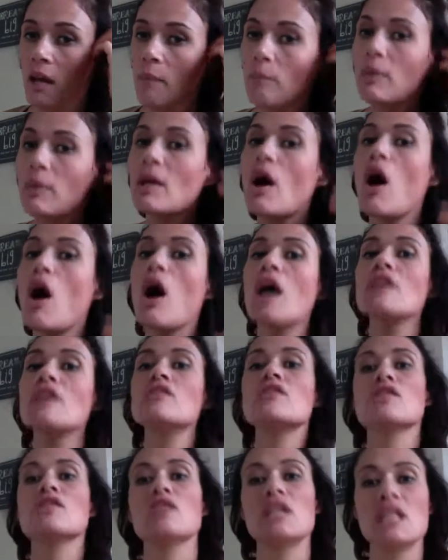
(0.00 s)
beyond
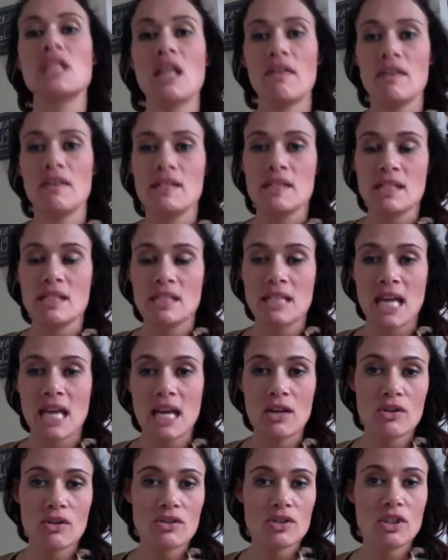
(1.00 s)
just looking at these
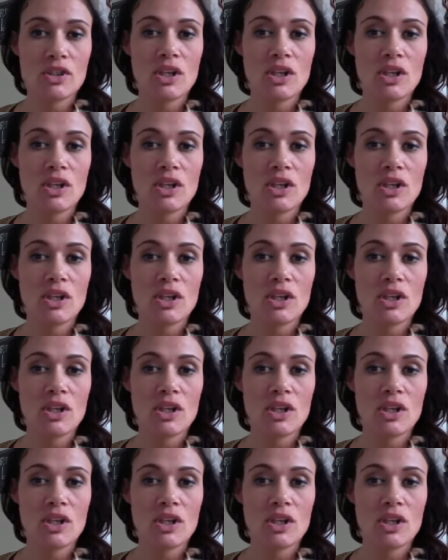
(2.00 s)
containers,